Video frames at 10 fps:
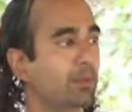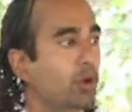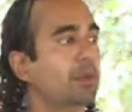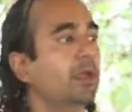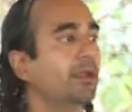
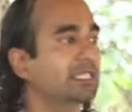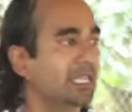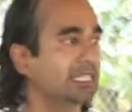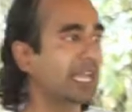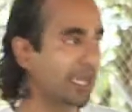small
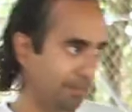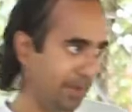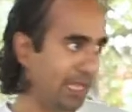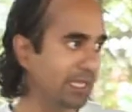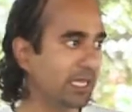communities, there can
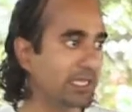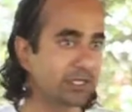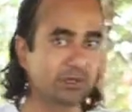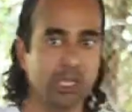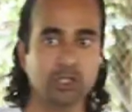be,
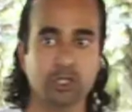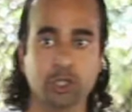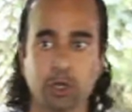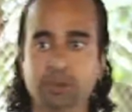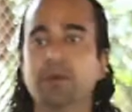to just
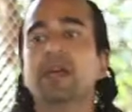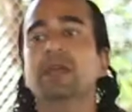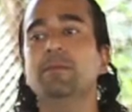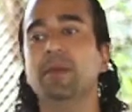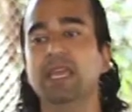Joe's point, there
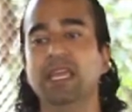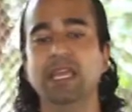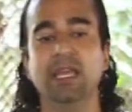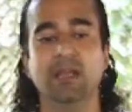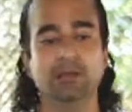can
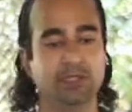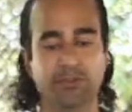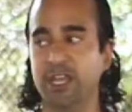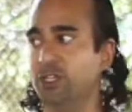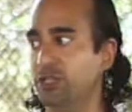be
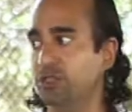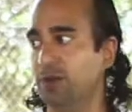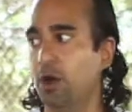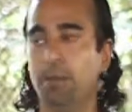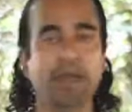divisions,
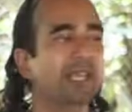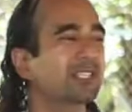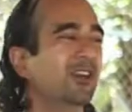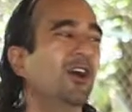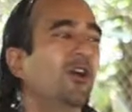right, on
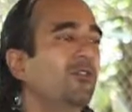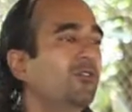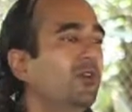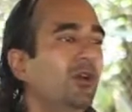base of